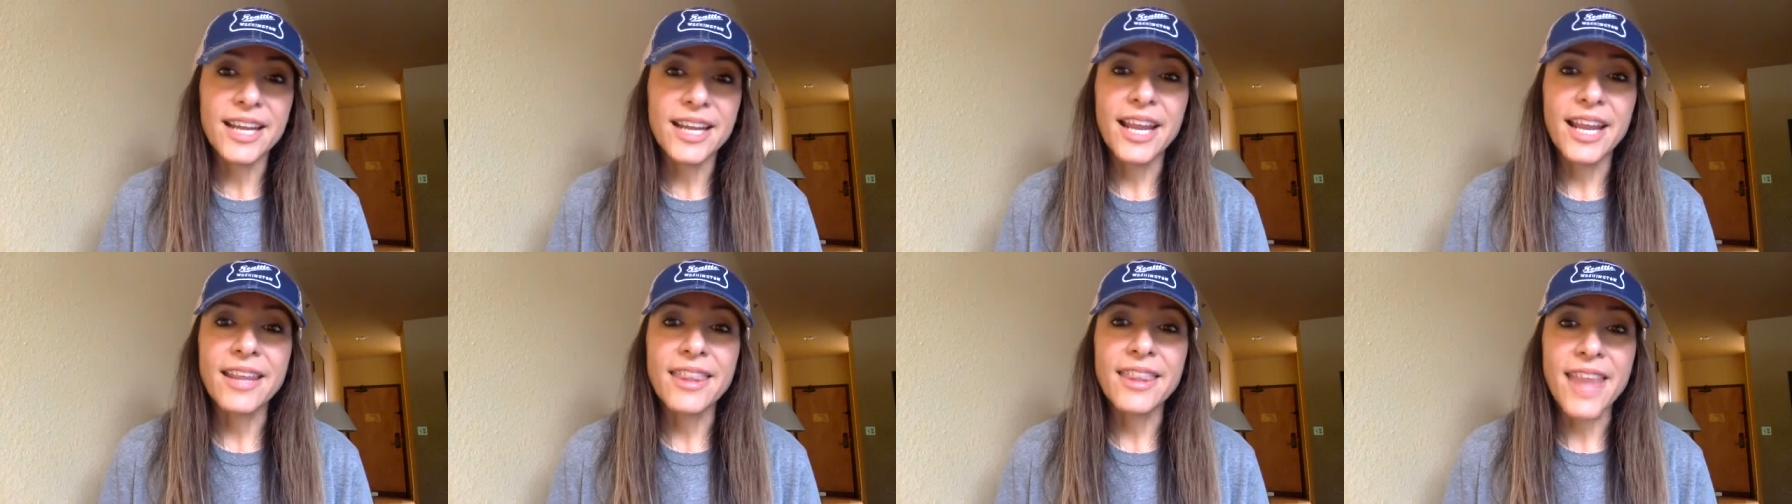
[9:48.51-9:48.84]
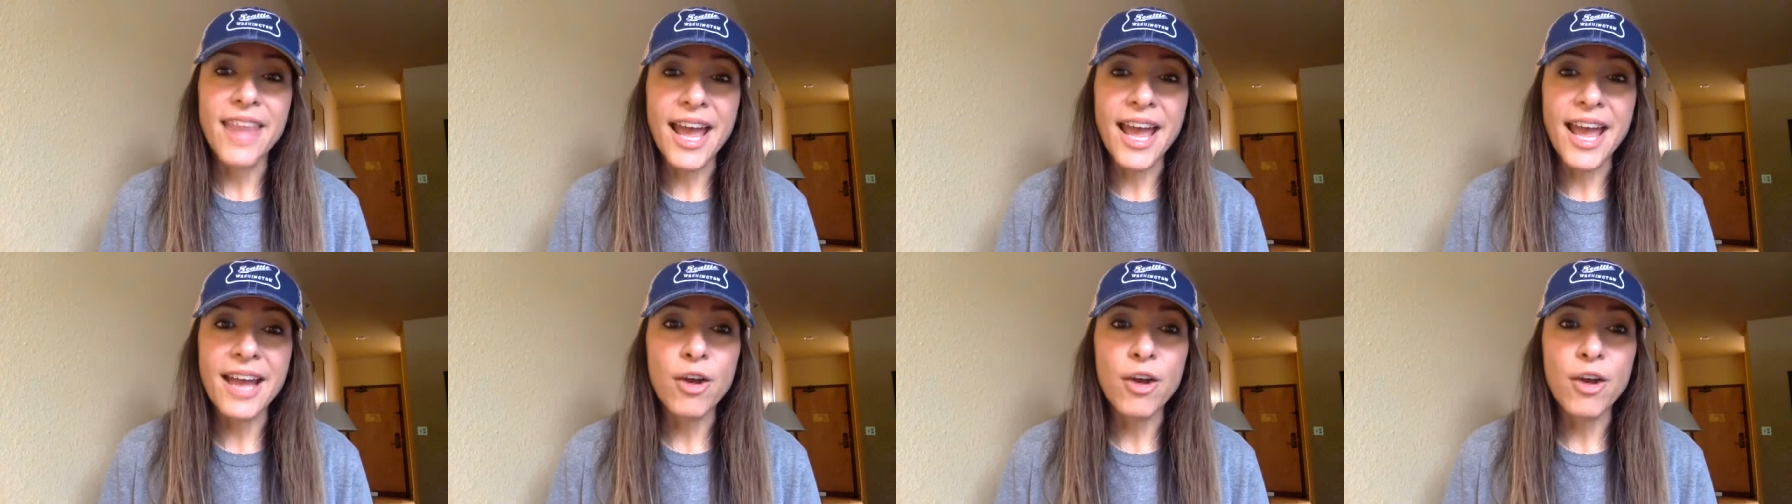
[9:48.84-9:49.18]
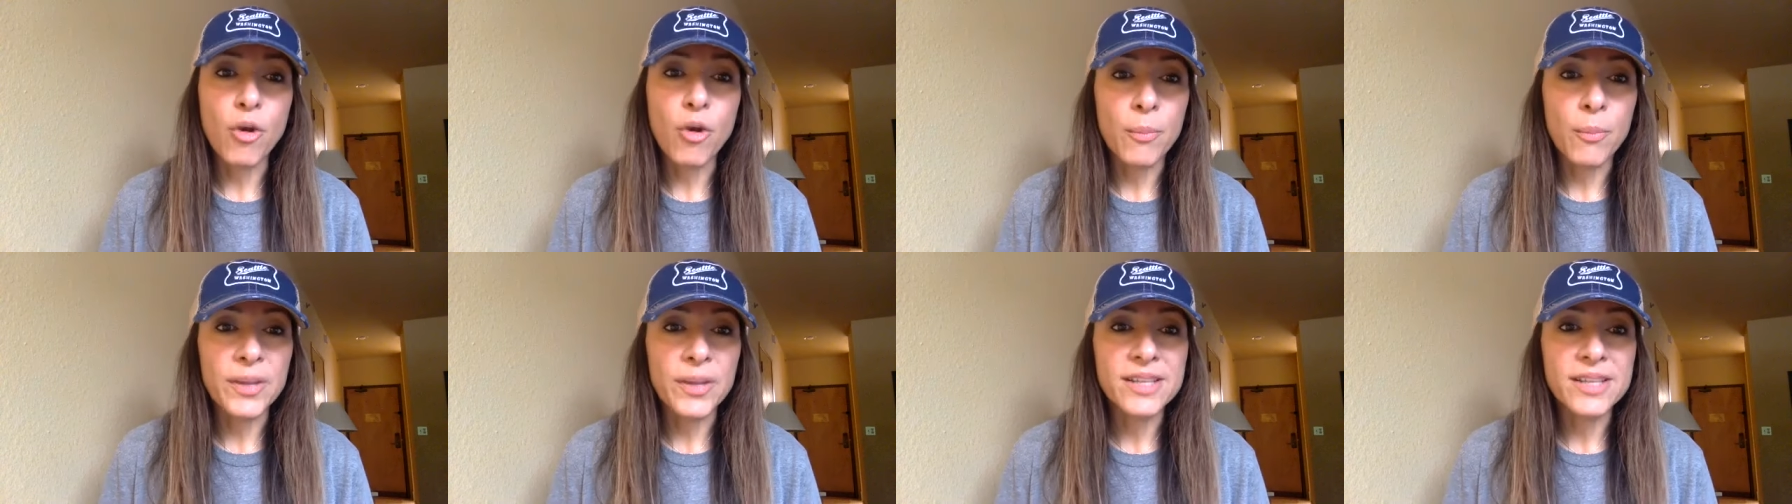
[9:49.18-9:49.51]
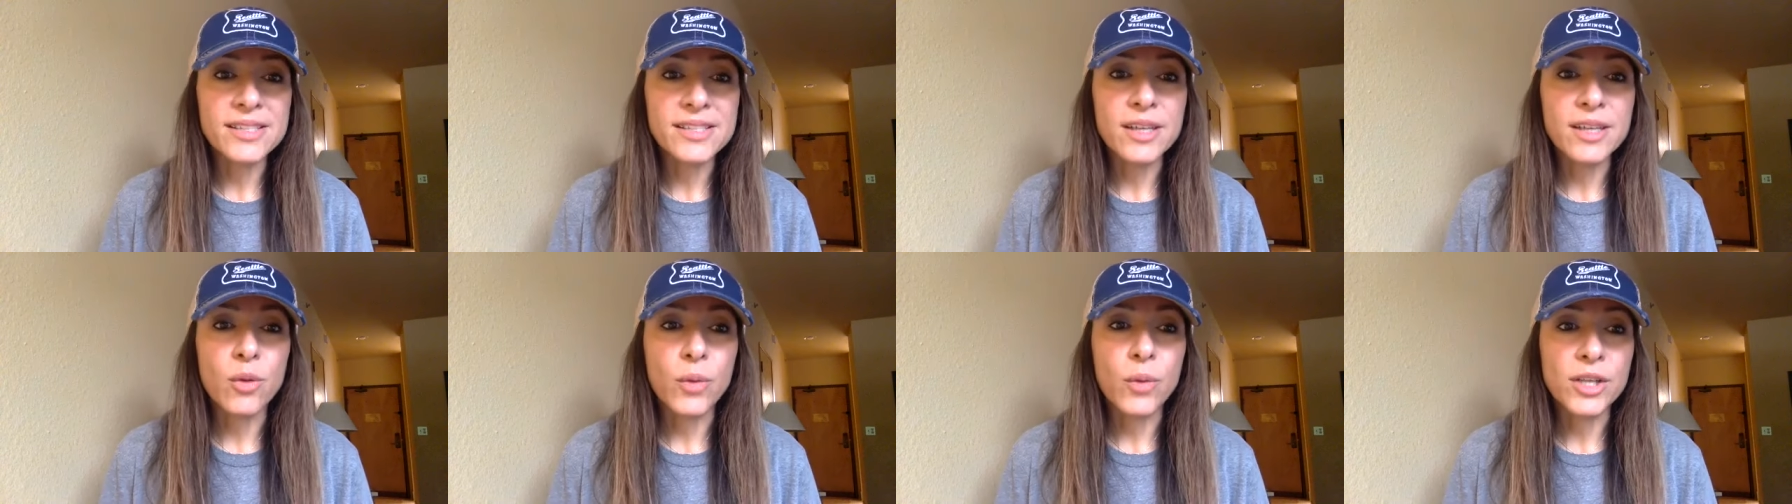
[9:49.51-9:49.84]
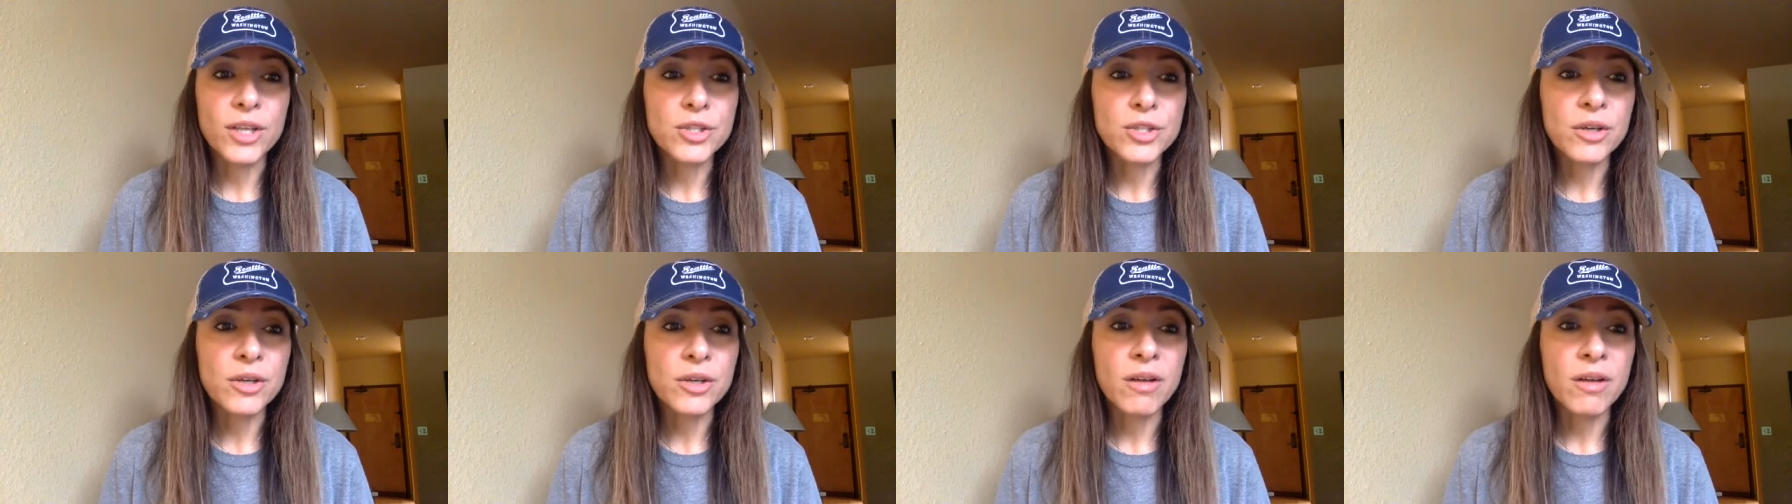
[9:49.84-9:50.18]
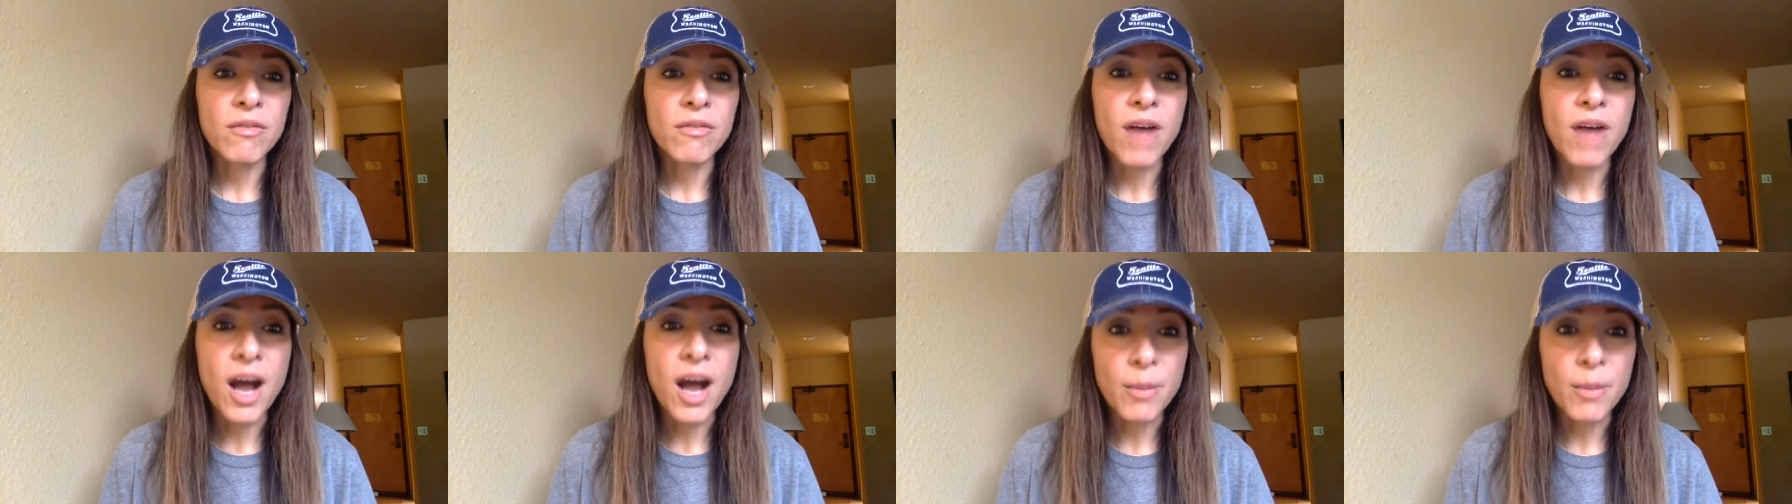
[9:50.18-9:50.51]
And that opens a window
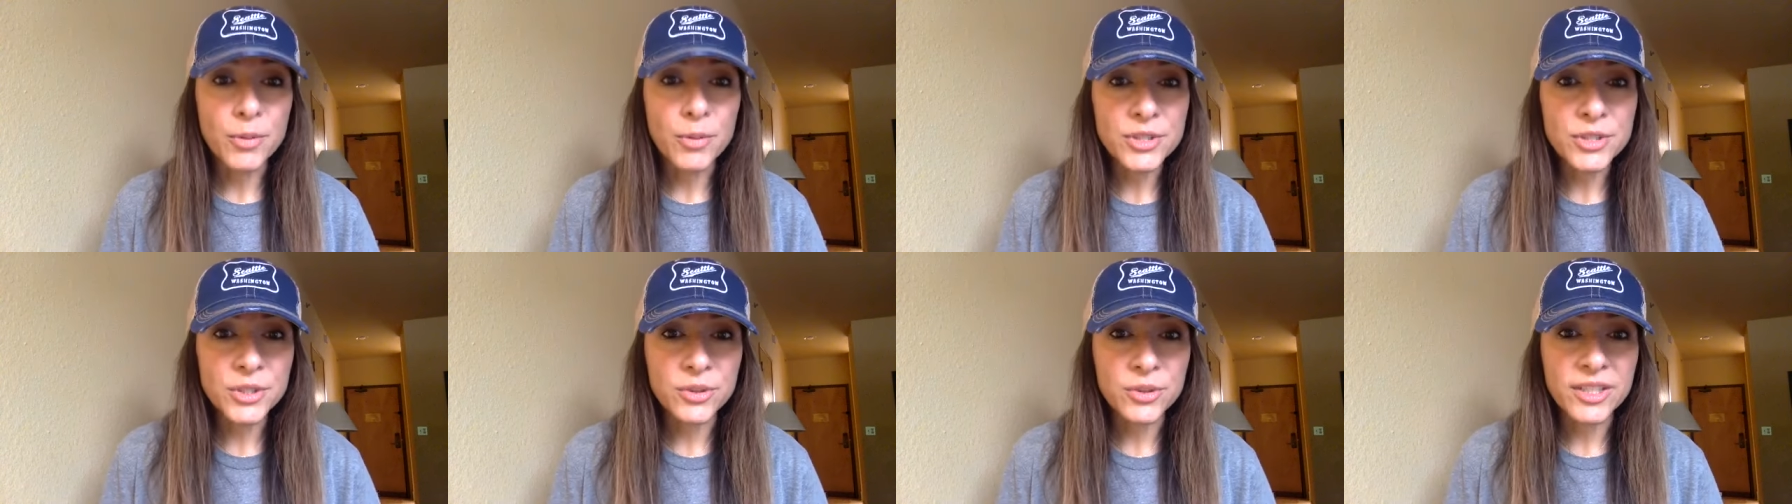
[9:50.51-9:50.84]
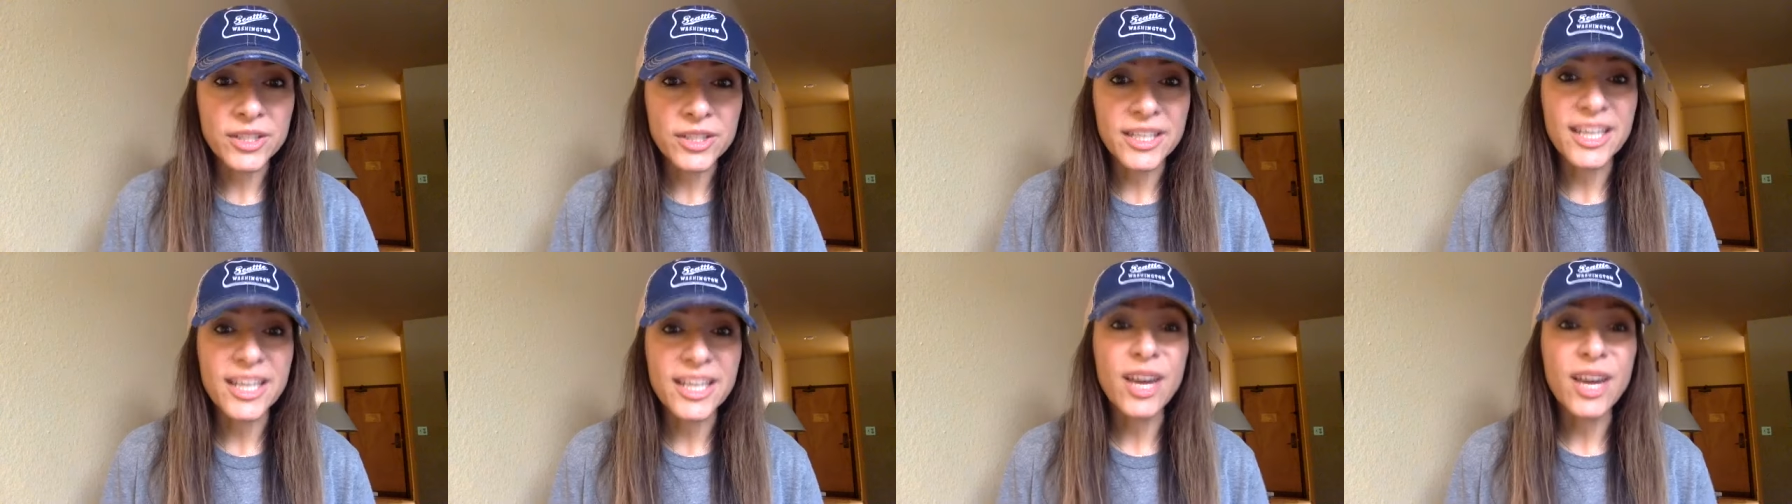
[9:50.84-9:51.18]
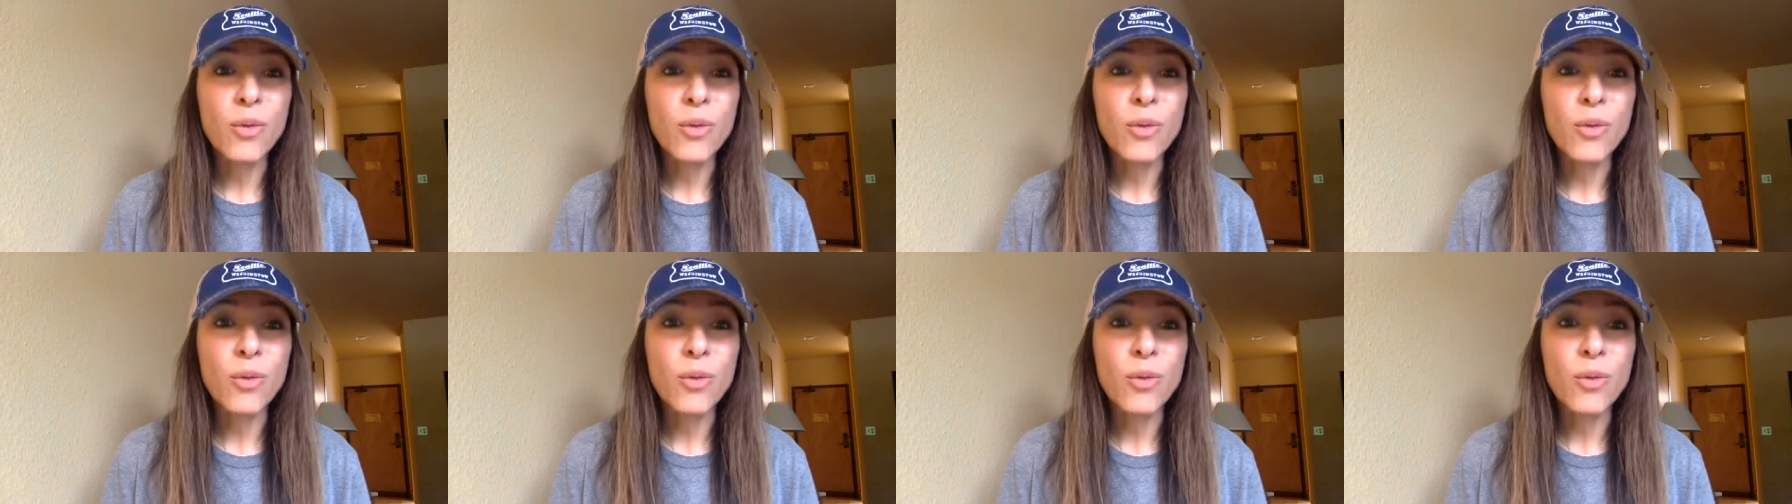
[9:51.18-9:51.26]
of opportunity,